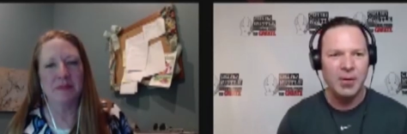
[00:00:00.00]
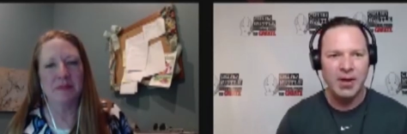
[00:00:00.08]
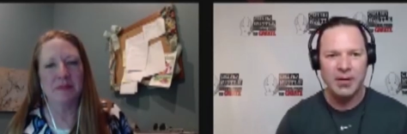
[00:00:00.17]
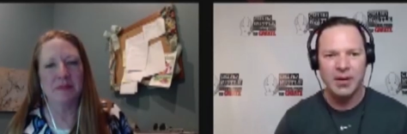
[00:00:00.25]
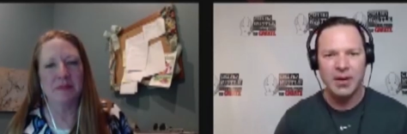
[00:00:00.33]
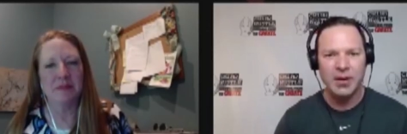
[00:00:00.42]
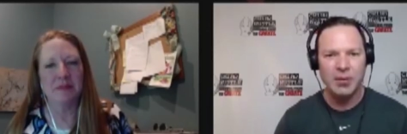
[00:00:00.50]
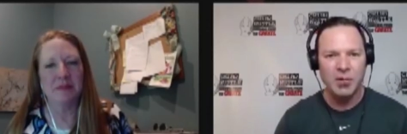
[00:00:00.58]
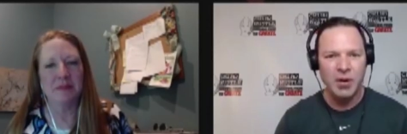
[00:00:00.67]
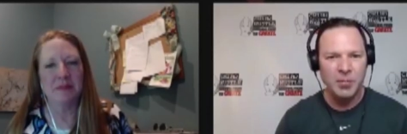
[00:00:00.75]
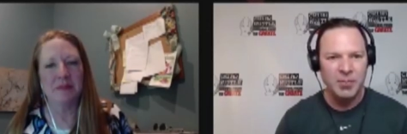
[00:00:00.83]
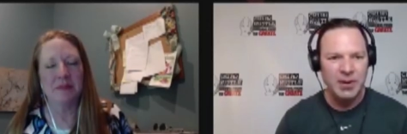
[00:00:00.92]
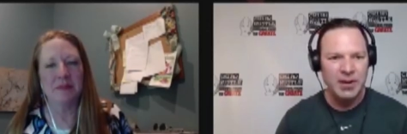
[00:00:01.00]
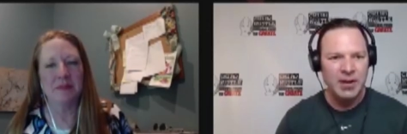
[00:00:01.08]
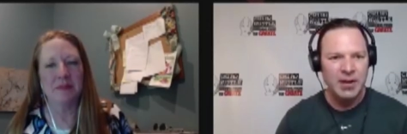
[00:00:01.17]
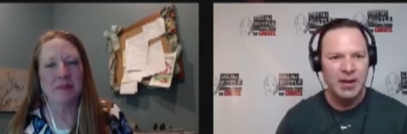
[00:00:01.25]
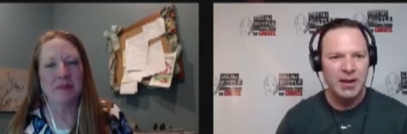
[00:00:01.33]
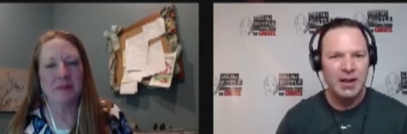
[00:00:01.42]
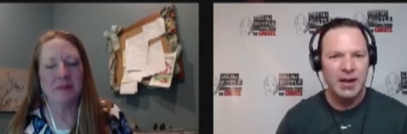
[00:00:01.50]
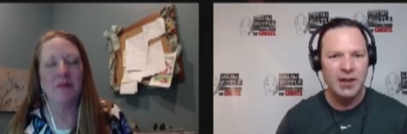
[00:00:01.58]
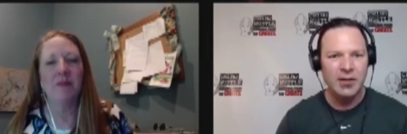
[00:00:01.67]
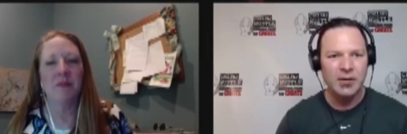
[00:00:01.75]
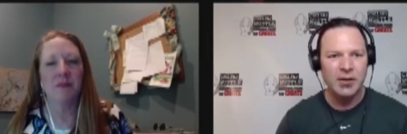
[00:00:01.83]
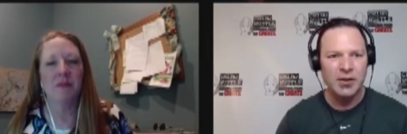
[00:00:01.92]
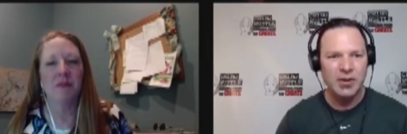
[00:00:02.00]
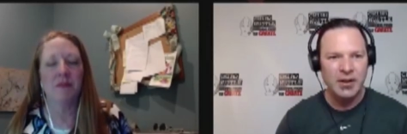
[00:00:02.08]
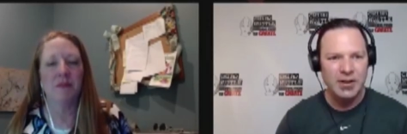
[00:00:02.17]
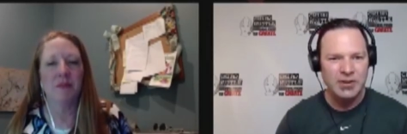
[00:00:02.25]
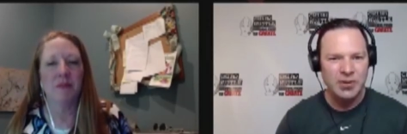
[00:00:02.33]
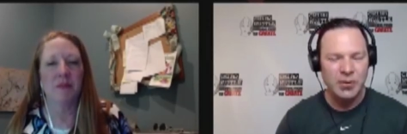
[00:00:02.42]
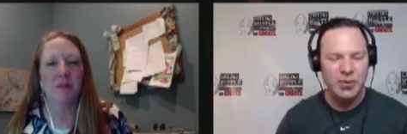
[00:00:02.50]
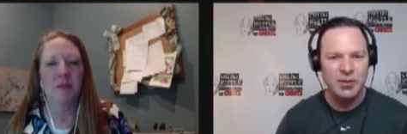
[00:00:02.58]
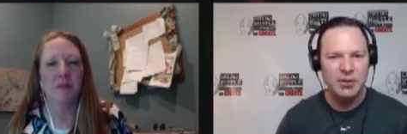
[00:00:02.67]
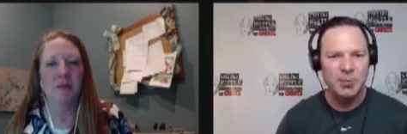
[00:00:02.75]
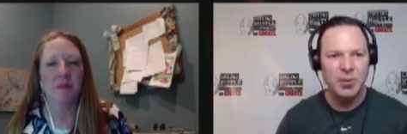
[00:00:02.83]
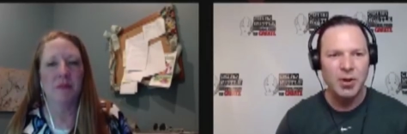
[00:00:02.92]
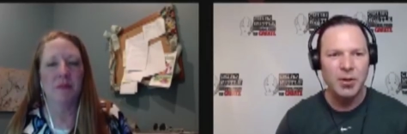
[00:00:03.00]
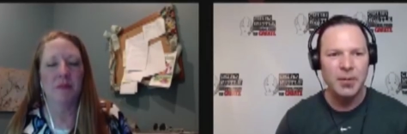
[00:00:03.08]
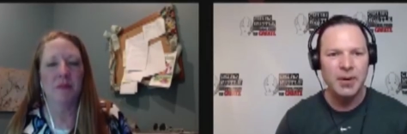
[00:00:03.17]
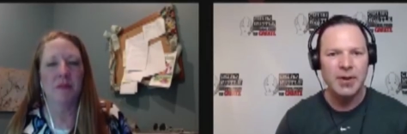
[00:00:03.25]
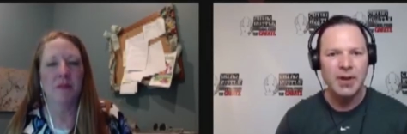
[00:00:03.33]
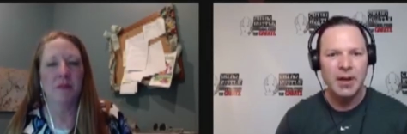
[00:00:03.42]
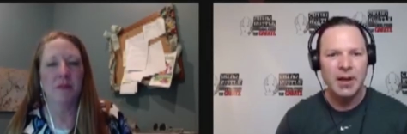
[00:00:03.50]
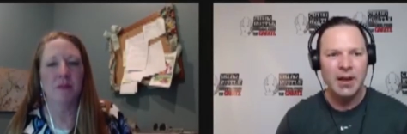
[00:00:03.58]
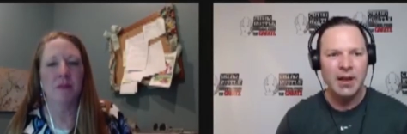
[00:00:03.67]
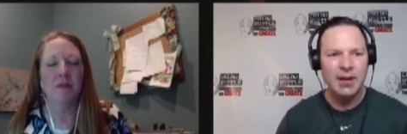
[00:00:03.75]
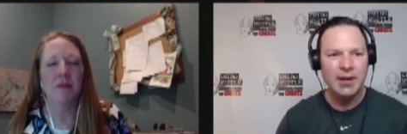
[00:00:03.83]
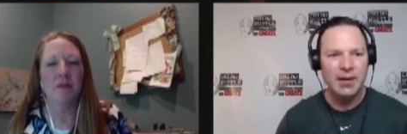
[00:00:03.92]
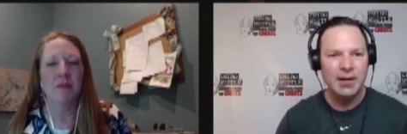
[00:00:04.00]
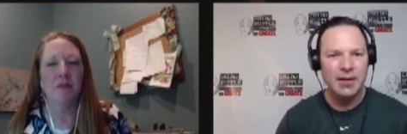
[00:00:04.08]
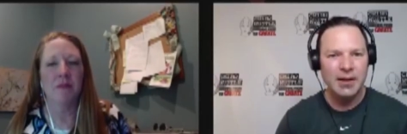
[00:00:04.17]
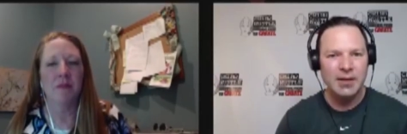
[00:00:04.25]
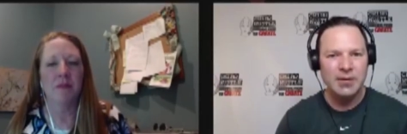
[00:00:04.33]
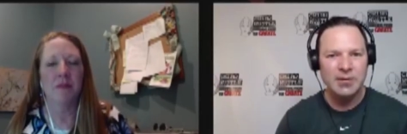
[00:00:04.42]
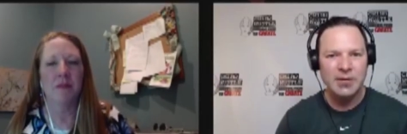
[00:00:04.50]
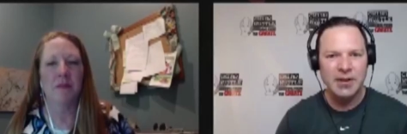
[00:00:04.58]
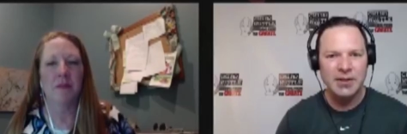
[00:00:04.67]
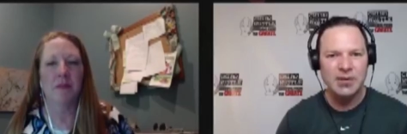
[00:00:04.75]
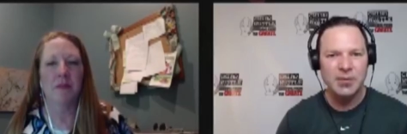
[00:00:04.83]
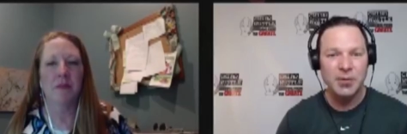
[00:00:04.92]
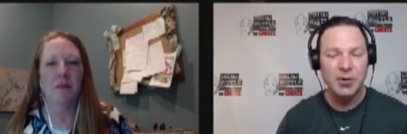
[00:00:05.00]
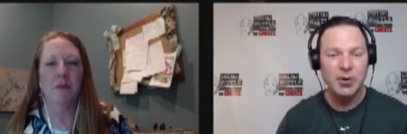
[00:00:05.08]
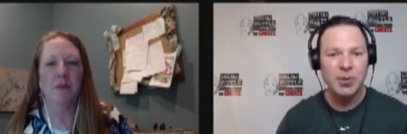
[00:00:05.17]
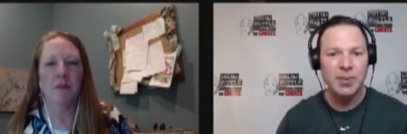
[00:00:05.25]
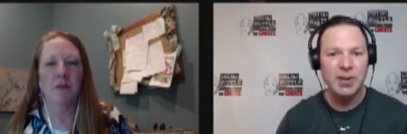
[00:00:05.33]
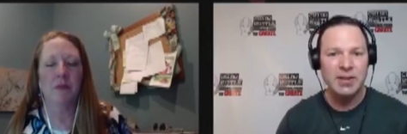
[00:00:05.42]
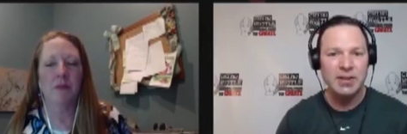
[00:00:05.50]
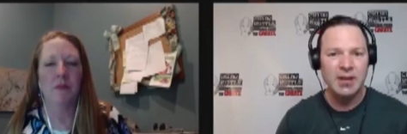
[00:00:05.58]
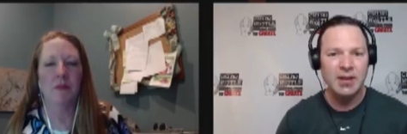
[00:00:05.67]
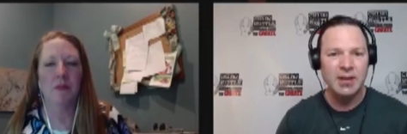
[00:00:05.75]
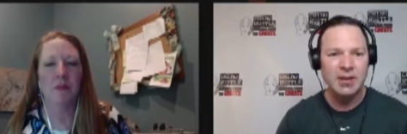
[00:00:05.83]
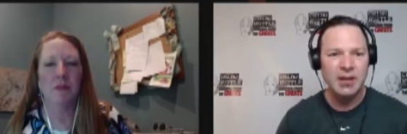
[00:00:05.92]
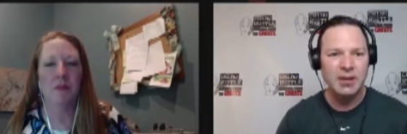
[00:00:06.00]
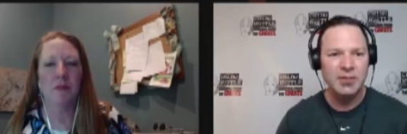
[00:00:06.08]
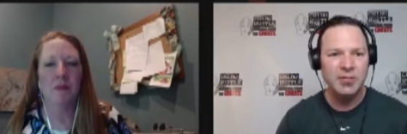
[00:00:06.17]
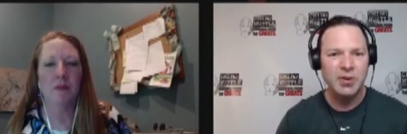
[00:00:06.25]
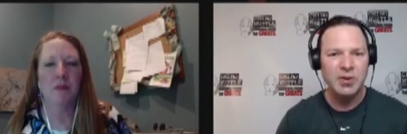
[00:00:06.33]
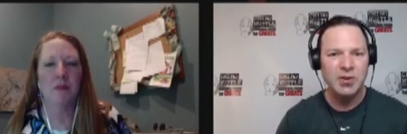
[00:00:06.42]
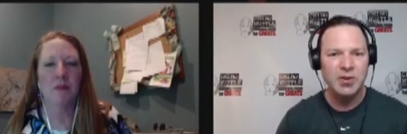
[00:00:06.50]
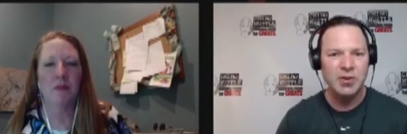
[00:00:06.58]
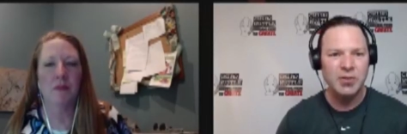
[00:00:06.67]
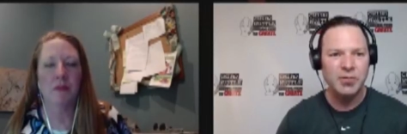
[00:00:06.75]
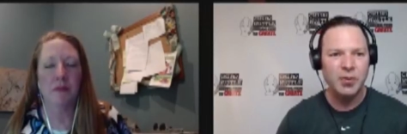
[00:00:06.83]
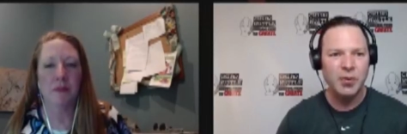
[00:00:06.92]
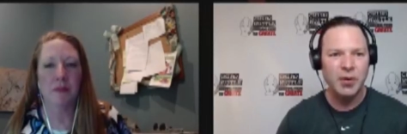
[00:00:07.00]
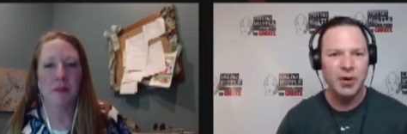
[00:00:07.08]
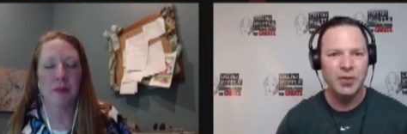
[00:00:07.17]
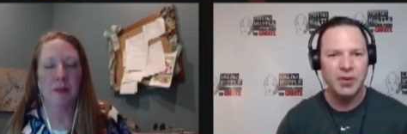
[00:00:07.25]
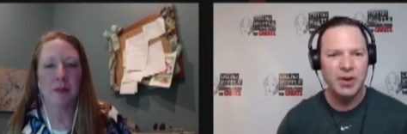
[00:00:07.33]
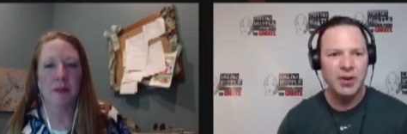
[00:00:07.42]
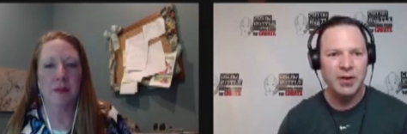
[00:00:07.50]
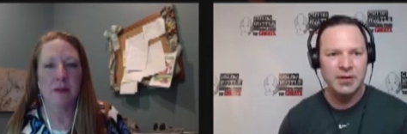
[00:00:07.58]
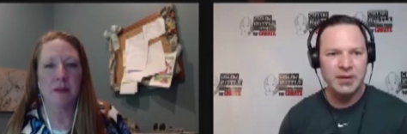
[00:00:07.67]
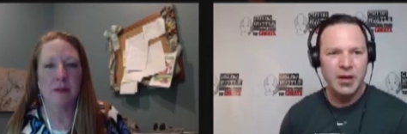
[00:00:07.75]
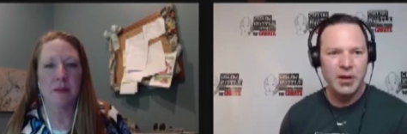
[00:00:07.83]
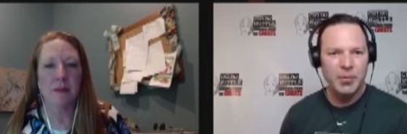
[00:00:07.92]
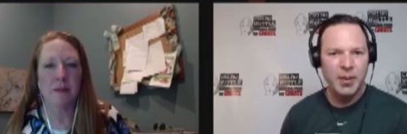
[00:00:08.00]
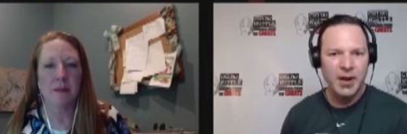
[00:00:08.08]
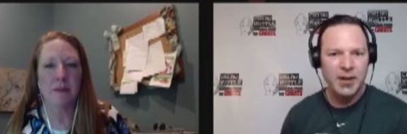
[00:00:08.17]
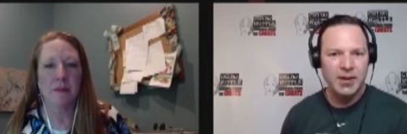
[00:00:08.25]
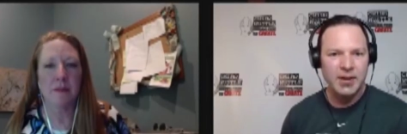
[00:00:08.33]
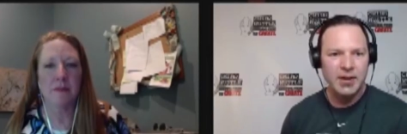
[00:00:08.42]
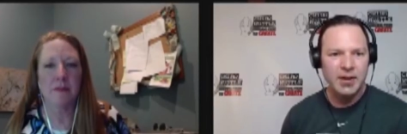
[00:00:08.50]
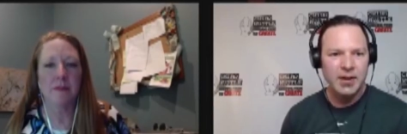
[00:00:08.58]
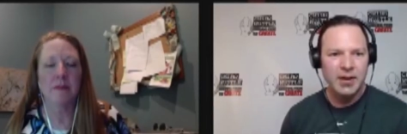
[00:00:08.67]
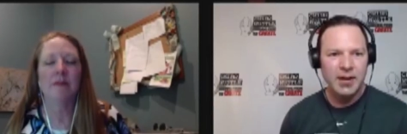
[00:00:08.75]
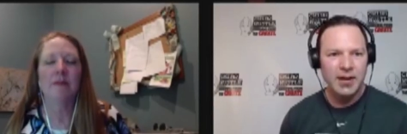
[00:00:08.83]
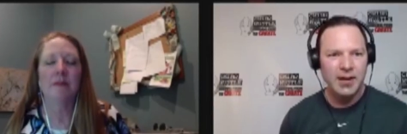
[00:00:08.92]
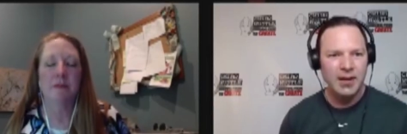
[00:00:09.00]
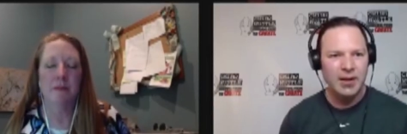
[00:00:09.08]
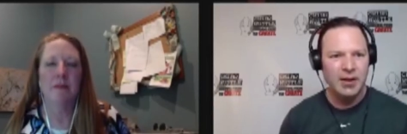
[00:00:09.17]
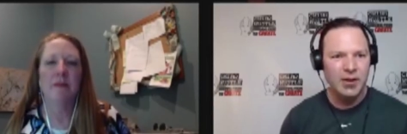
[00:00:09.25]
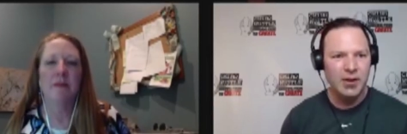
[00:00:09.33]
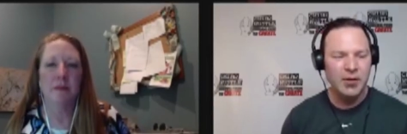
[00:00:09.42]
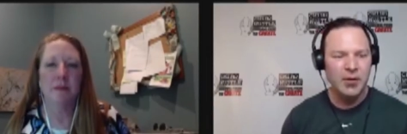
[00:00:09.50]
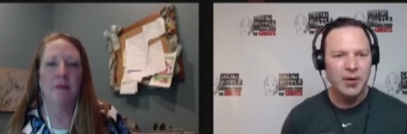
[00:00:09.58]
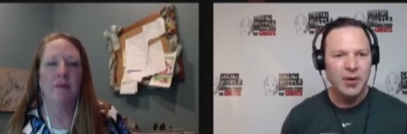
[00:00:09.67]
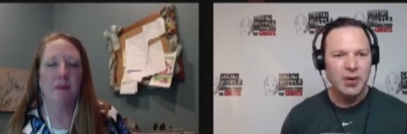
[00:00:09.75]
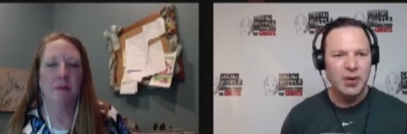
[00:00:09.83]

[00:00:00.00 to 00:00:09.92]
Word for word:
Speaker 1: around uh, rugby and how your kids are going to Palmer, and uh, that's that's super cool because I think that the future for healthcare is chiropractic, and you know